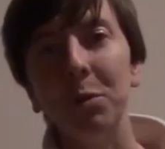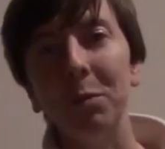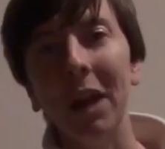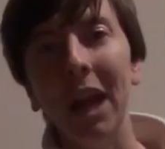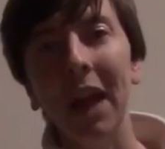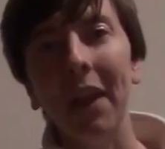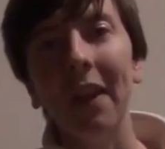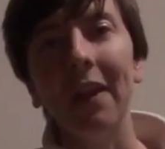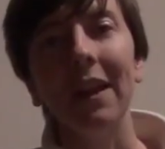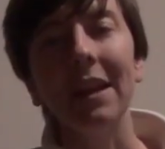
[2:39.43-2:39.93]

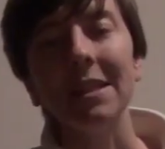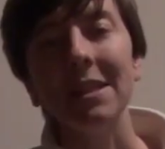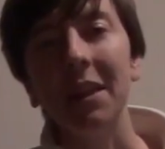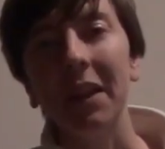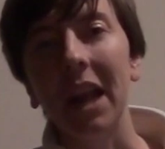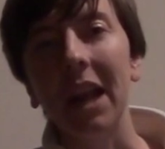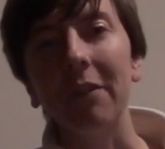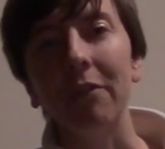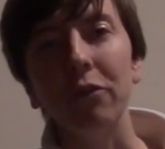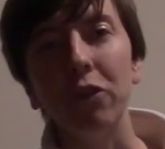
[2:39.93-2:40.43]
beginning of the lesson
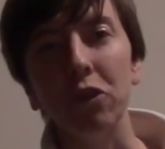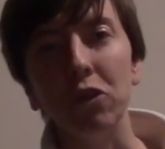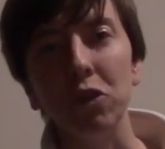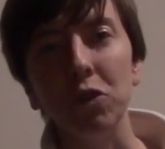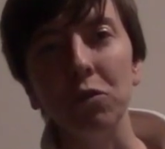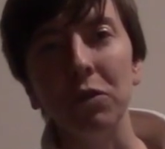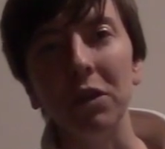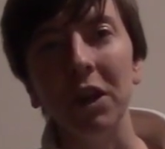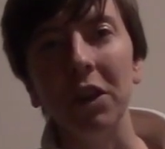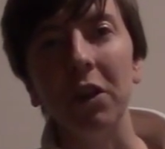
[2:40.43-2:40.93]
that if your
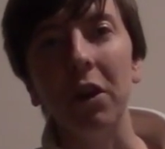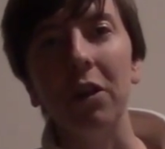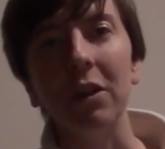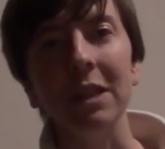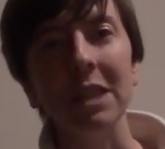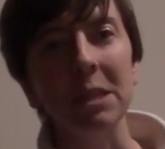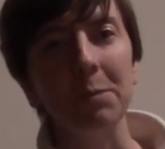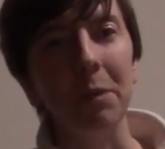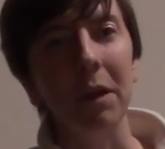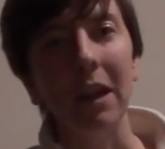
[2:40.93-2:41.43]
student can already
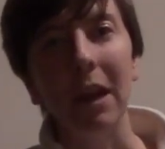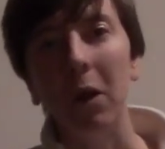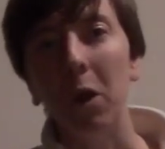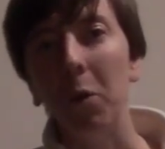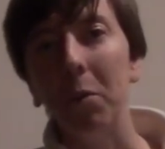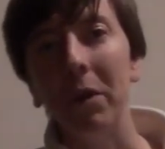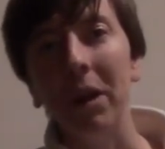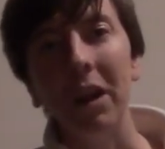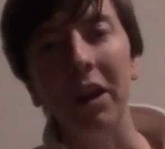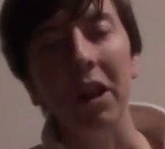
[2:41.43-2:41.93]
spell out
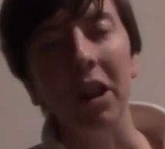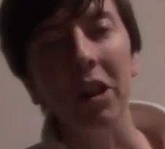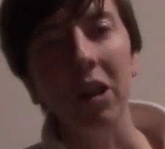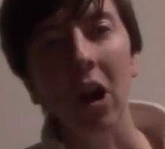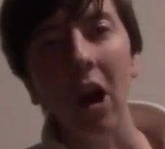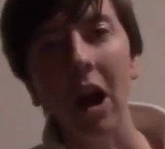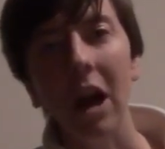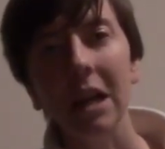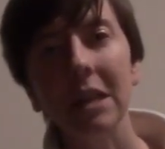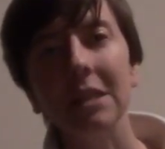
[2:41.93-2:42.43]
open-ended
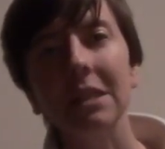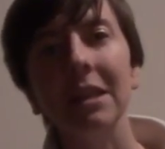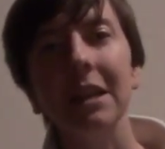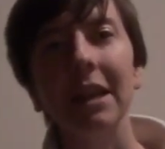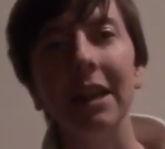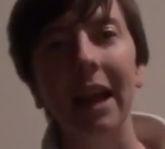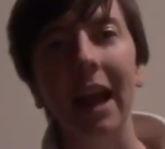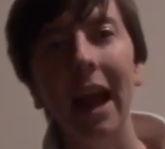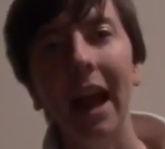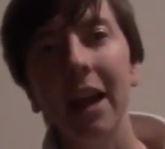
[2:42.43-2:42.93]
thought, can
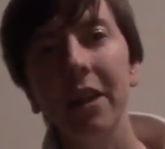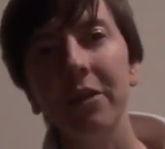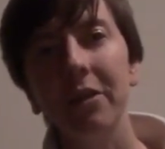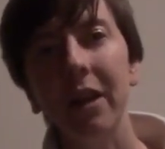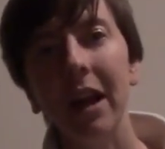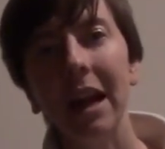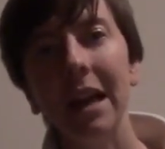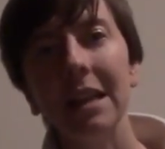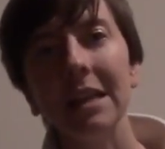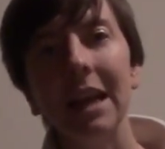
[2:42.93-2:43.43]

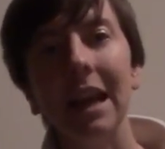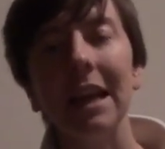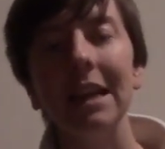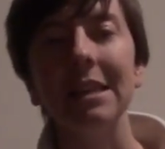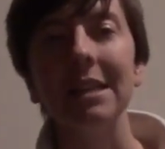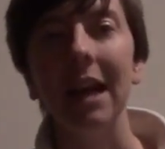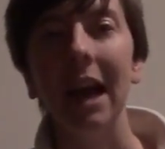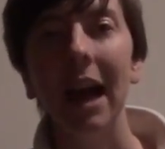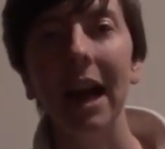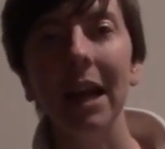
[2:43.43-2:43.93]
handwrite and
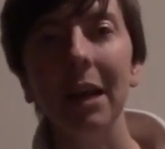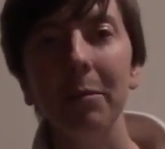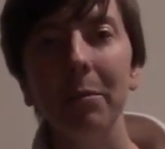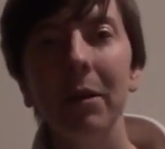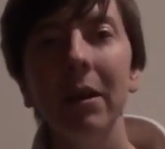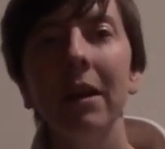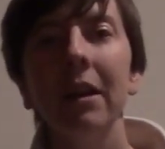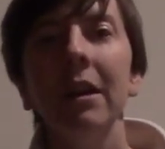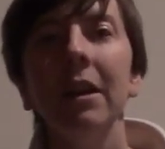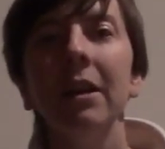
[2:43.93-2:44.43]
type
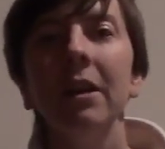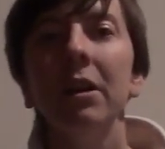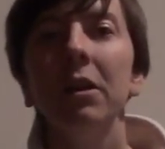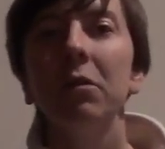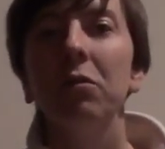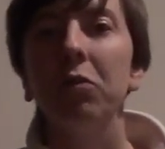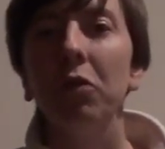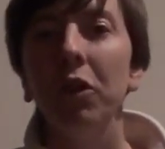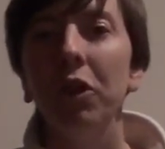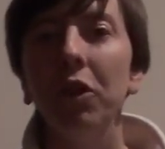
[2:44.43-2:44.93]

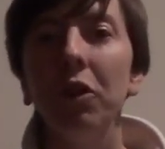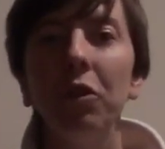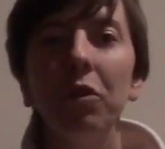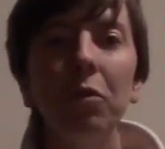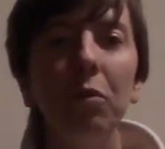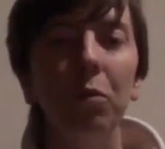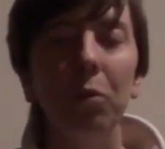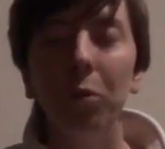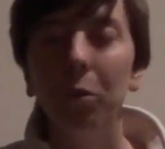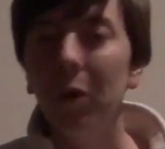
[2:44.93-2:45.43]
for
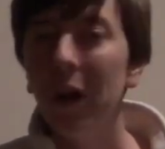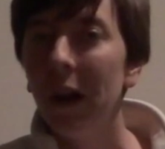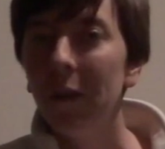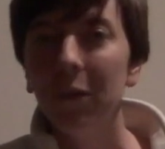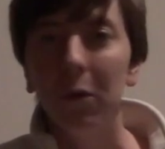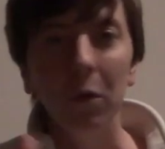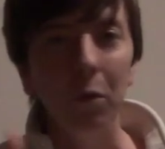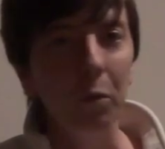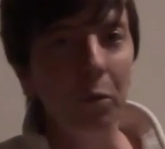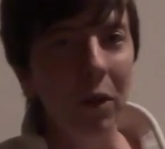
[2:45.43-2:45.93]
you,
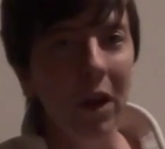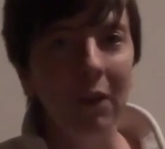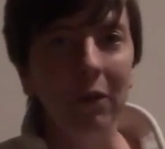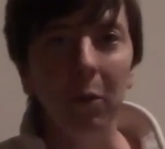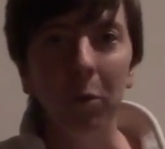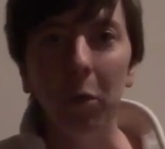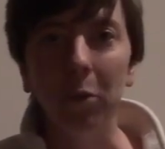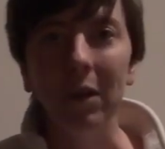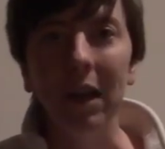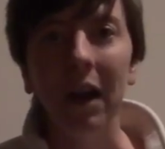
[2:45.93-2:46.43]
whatever
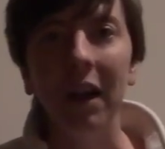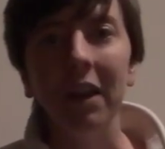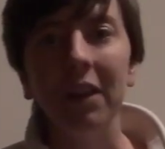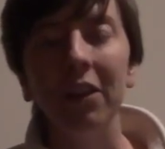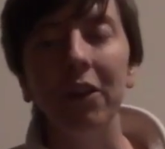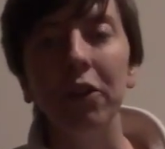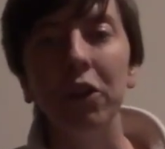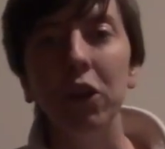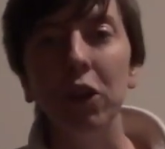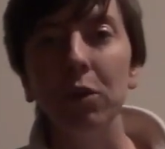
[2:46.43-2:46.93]
modality
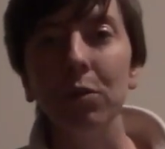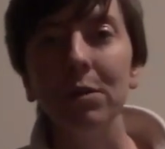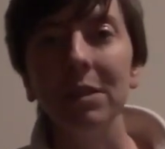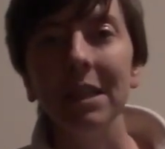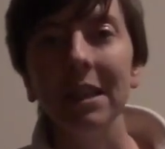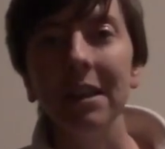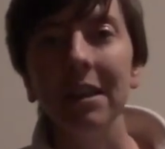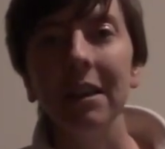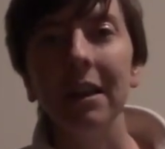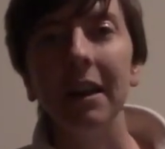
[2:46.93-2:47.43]
they're
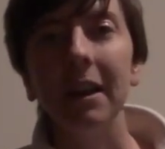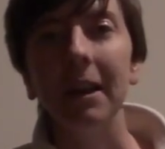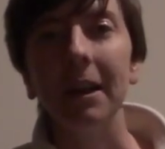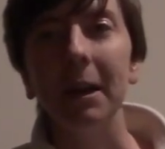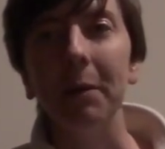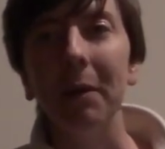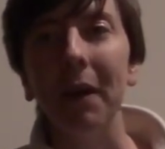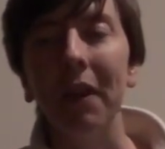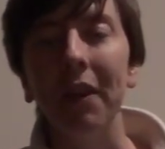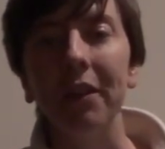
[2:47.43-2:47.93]
using
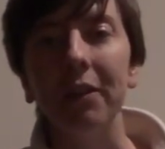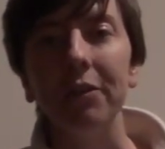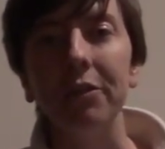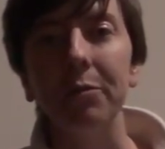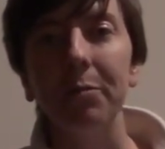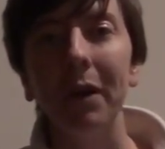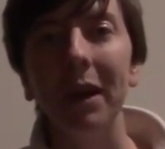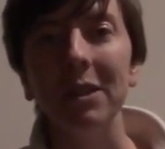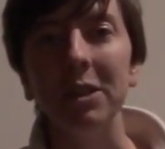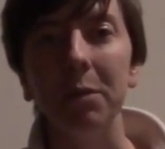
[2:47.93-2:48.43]
at the
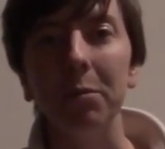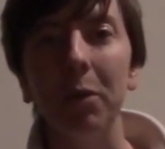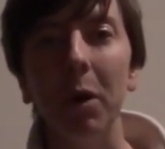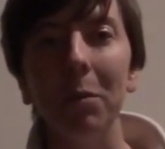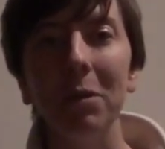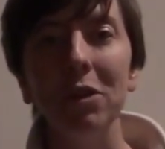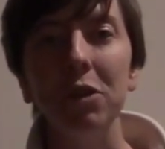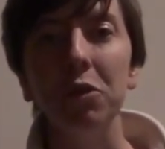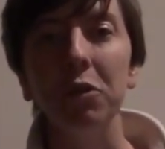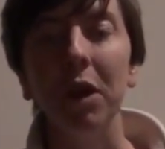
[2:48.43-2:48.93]
present
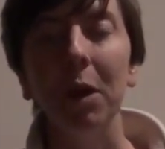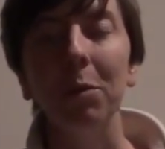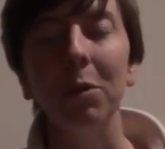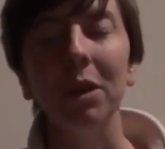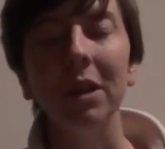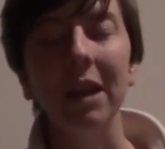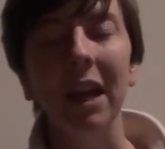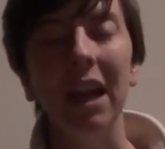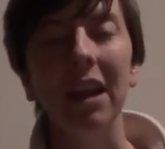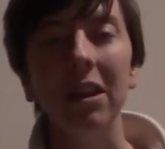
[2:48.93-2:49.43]
moment to
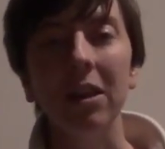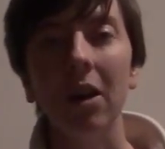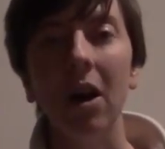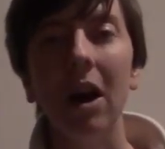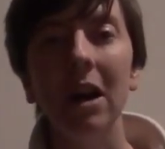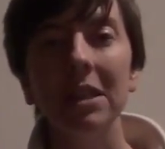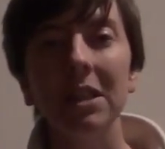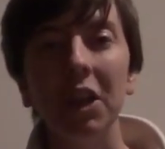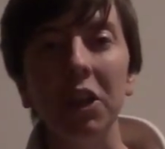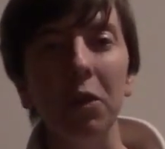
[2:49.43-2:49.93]
communicate
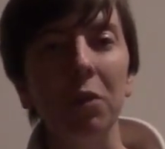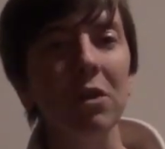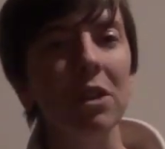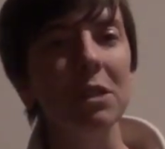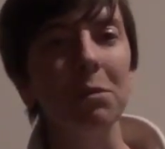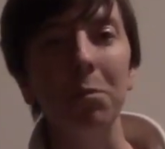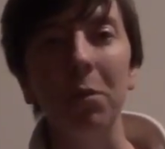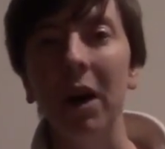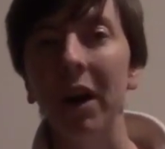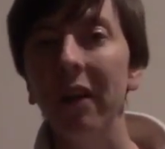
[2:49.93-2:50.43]
thoughts, that you can just
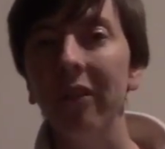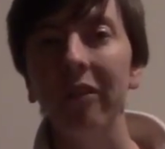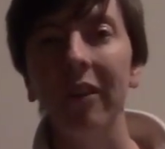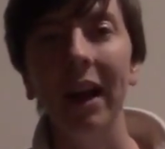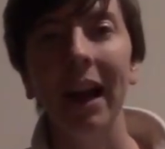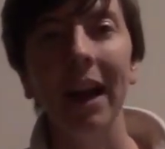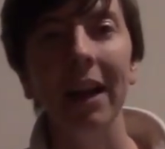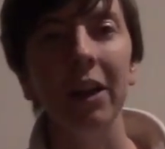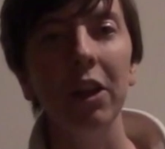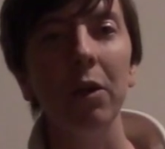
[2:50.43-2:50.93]
modify
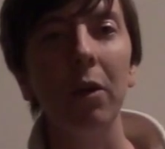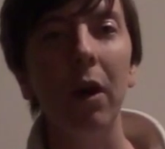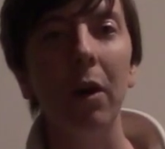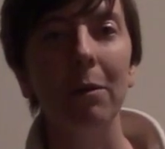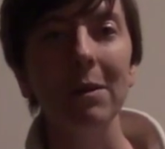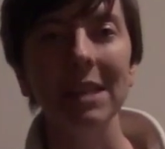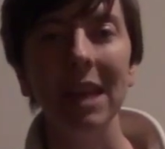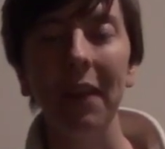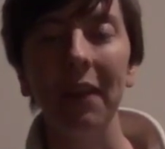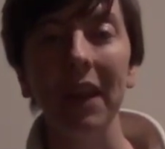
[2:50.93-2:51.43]
it. You don't always
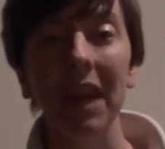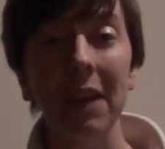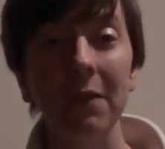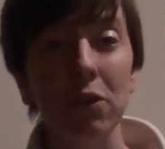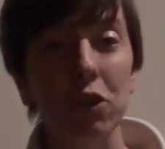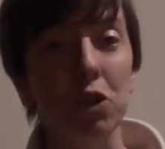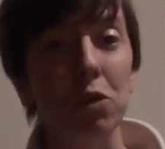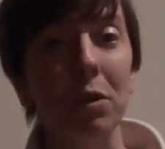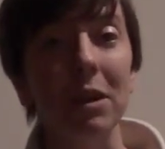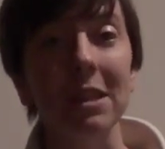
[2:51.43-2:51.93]
have to give the
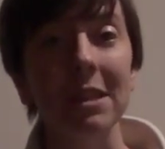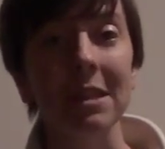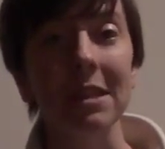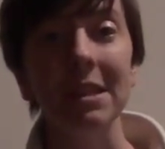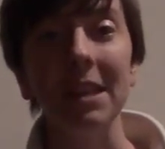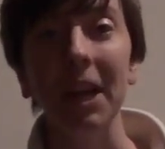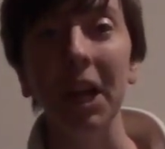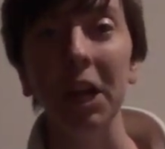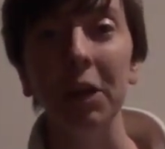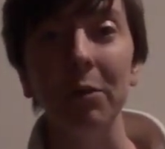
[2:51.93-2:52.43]
choices.
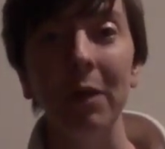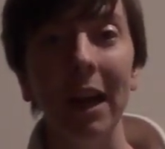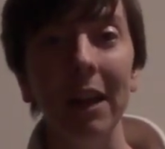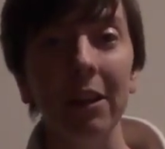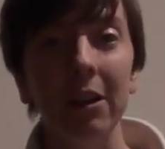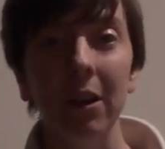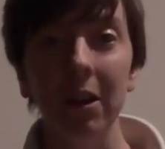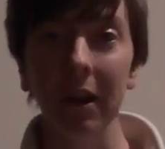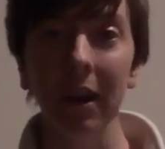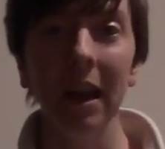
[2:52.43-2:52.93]
They could write
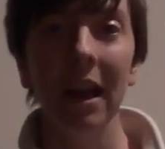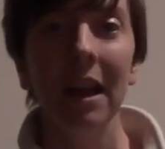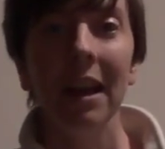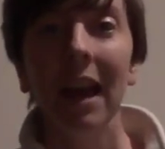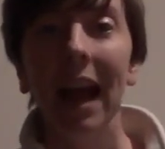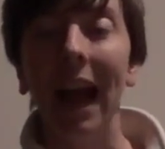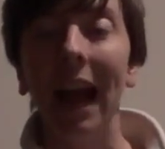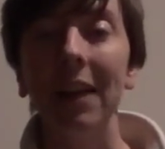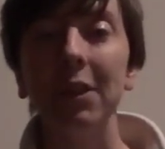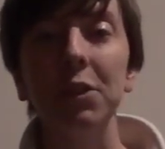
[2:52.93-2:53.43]
their
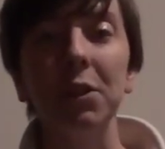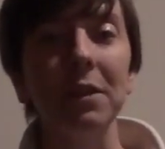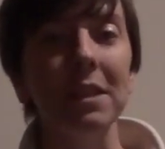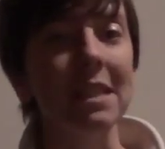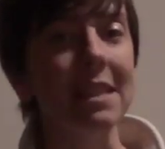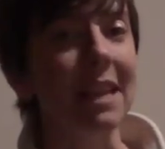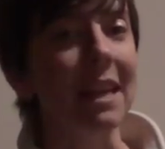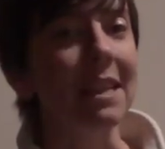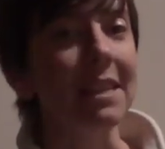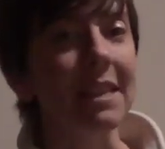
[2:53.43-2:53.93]
answer in a
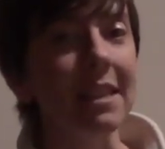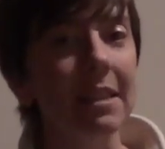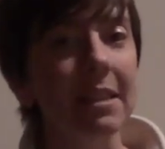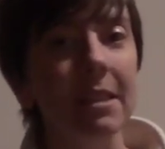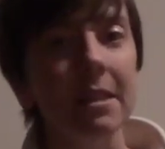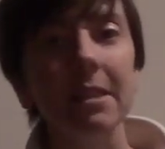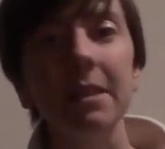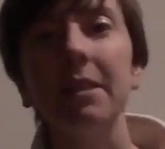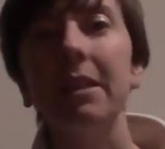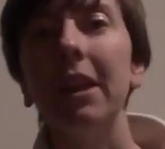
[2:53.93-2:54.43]

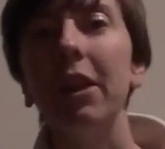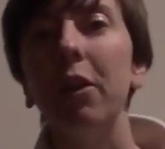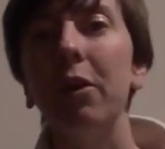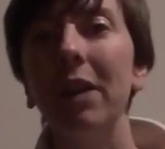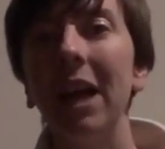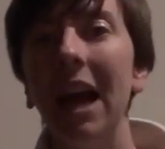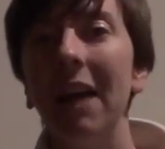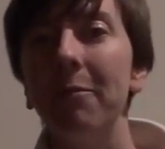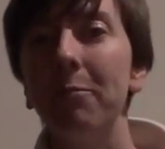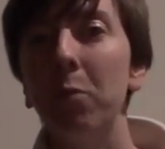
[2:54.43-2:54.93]
sentence, that you could
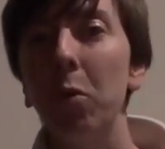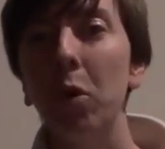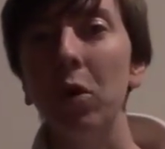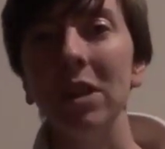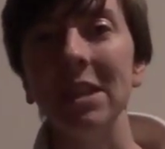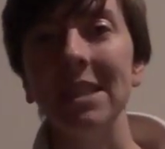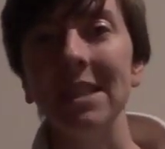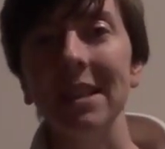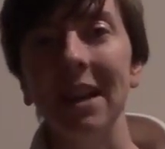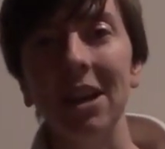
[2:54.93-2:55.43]
have more
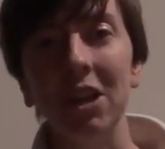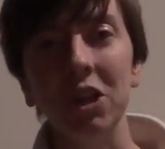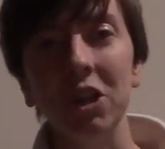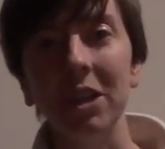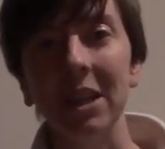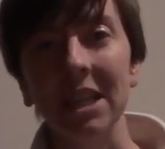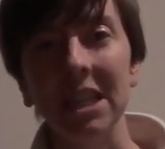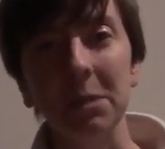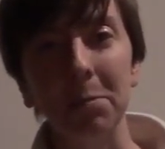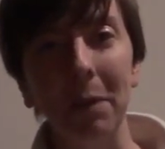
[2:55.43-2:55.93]
discussion
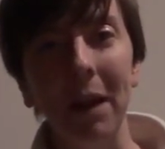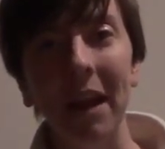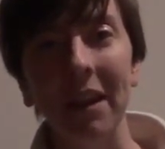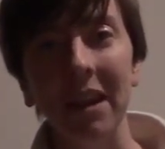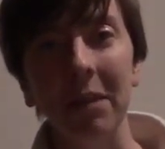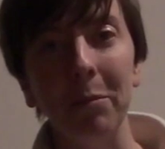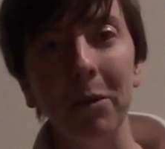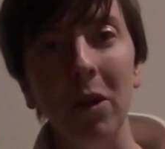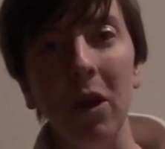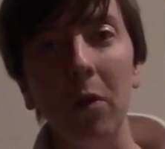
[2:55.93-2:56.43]
expanded
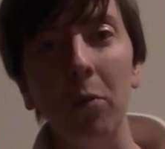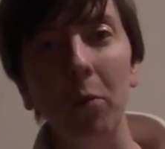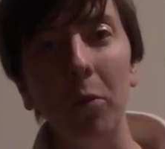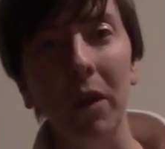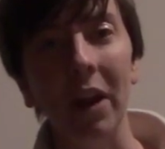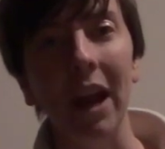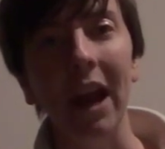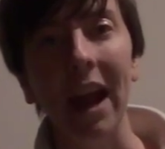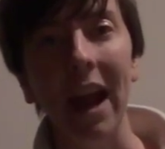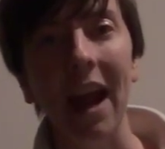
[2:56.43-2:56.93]
beyond what
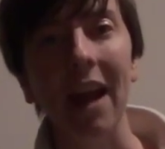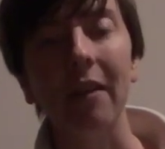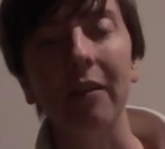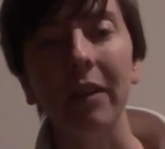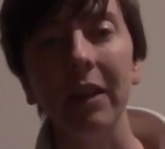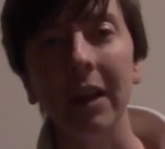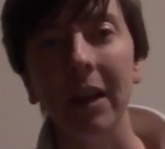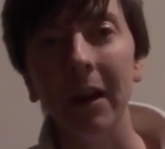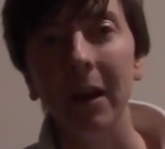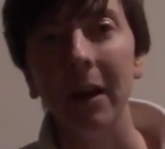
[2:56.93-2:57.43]
I have
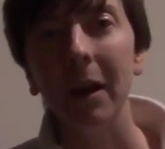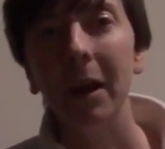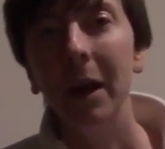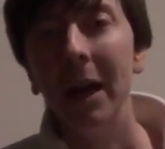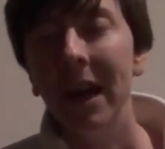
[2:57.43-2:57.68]
here.